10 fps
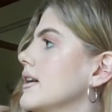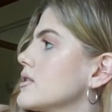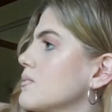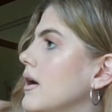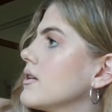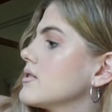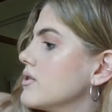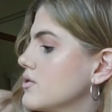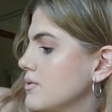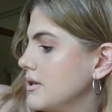as well,
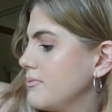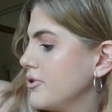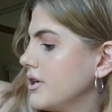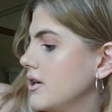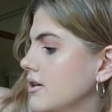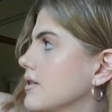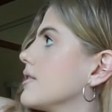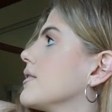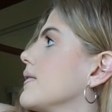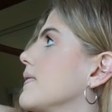so it's really pretty.
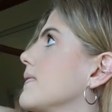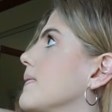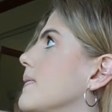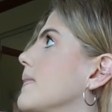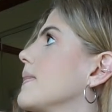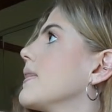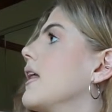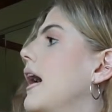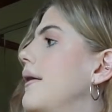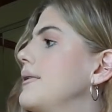
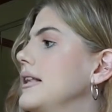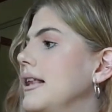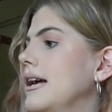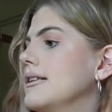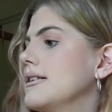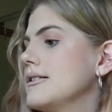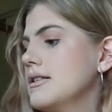I really like this.